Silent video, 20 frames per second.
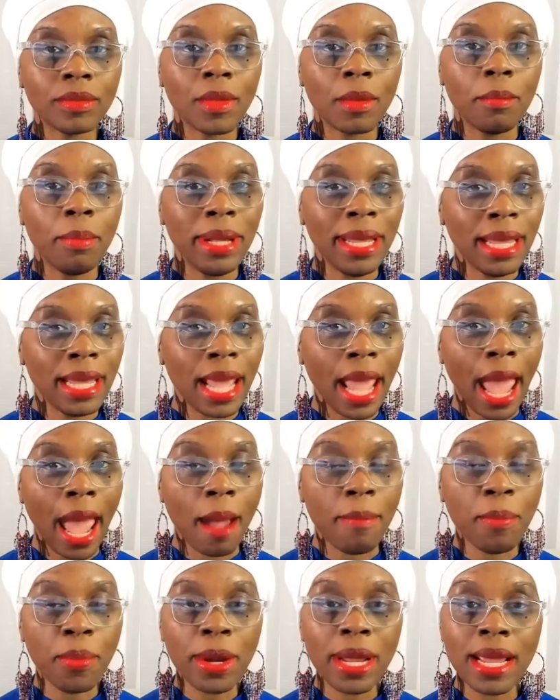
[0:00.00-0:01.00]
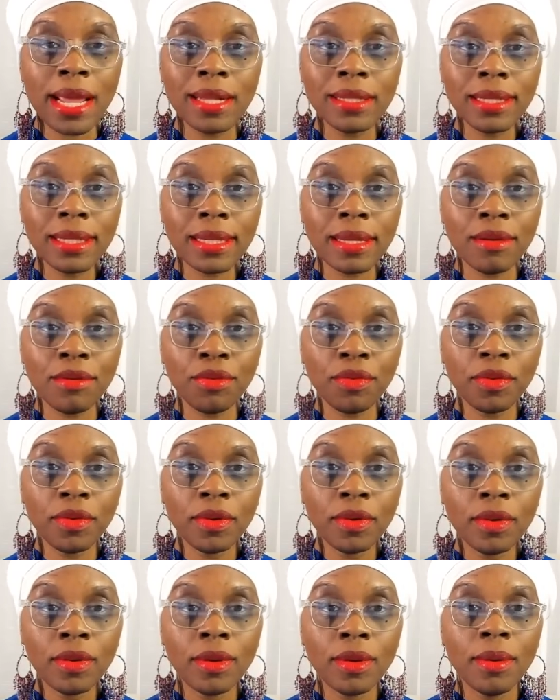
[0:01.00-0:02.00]
being apprehensive,
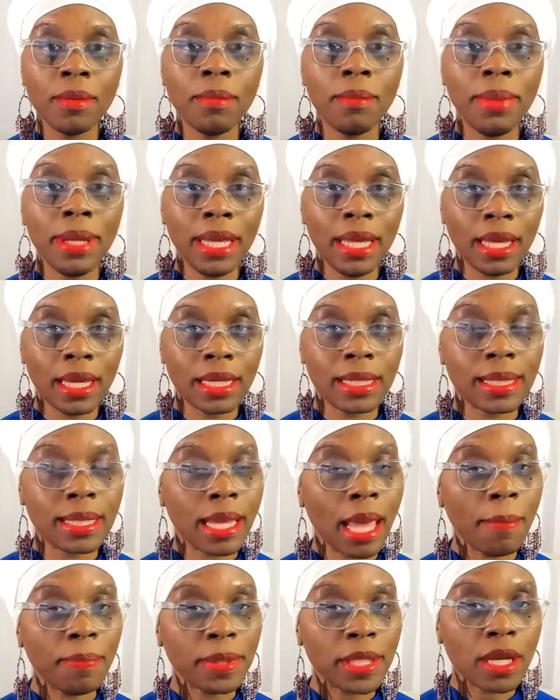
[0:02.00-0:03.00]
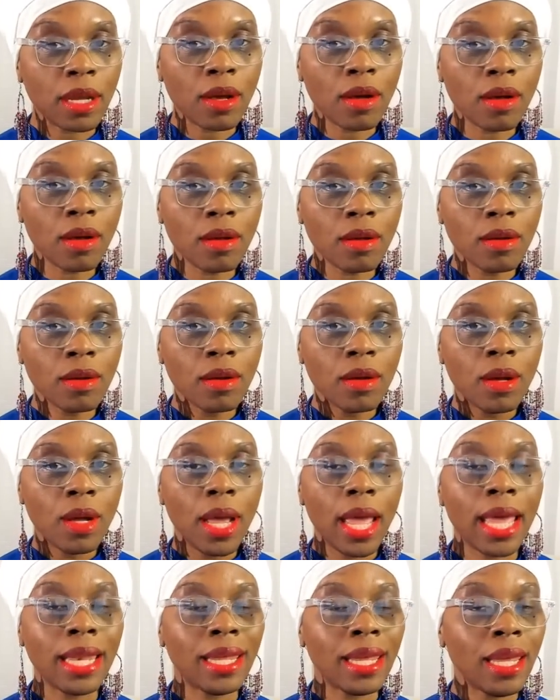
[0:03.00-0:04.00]
being skeptical,
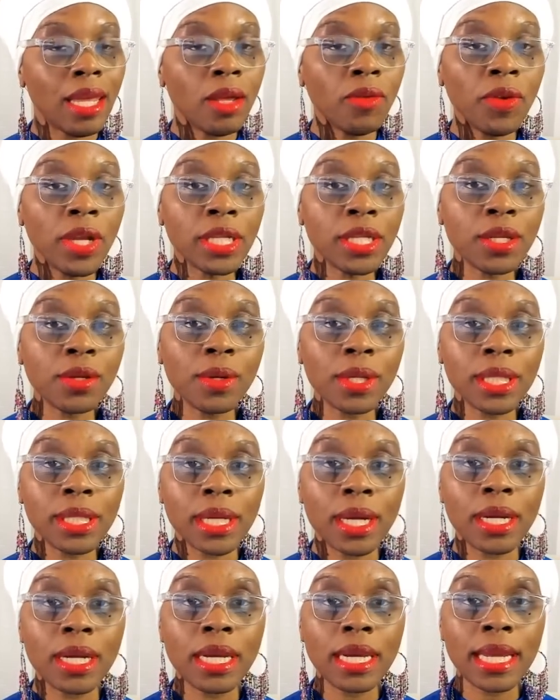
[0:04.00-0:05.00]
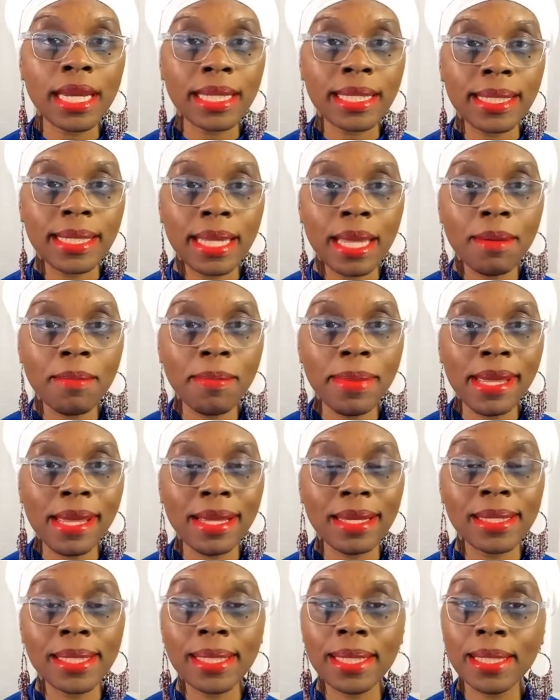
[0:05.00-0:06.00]
and even to a certain extent
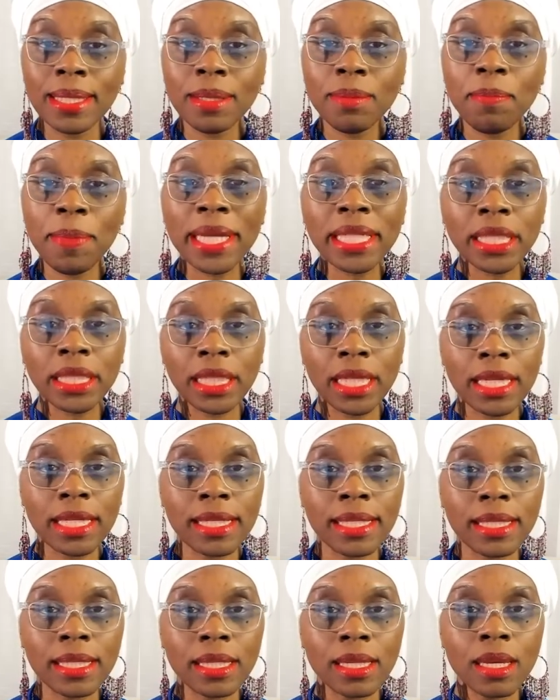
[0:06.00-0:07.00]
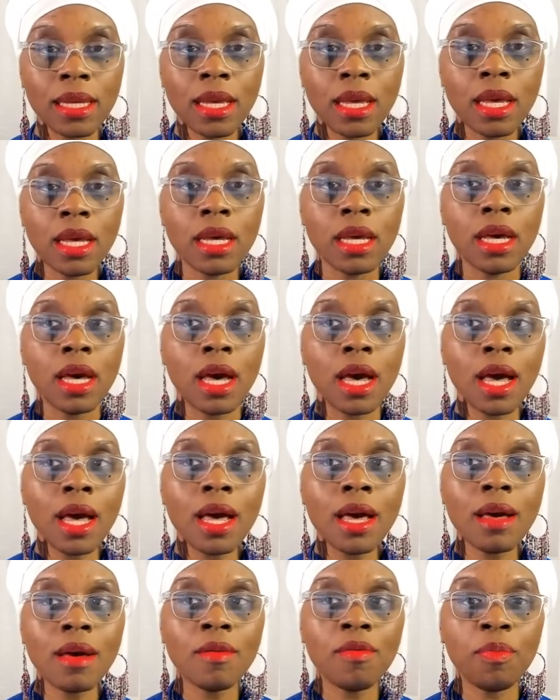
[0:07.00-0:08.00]
being suspicious
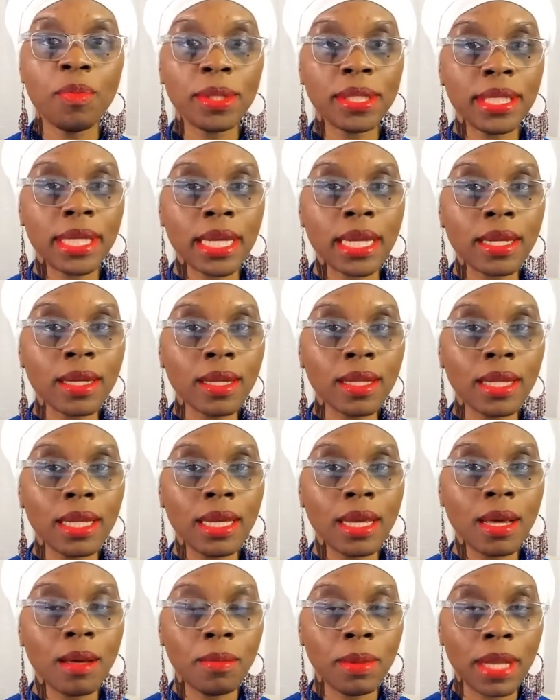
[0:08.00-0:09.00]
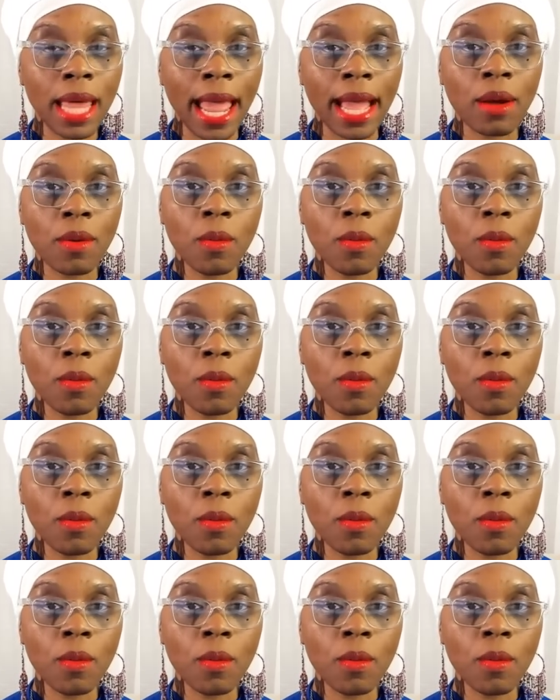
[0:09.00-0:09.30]
of particularly a Black